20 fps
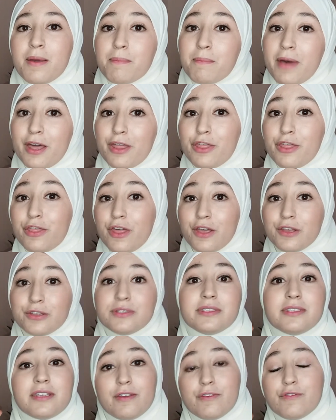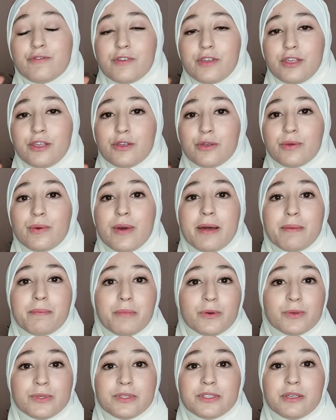my third tip for you and
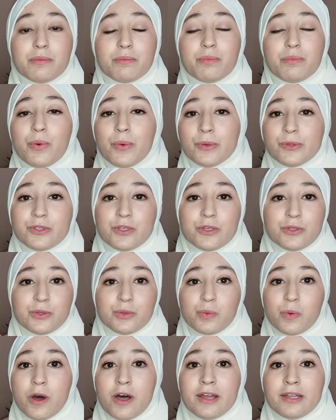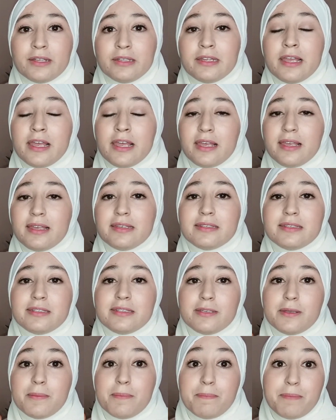most important one is
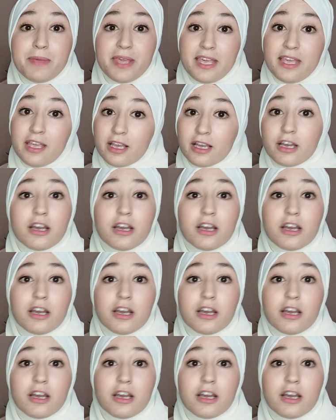to be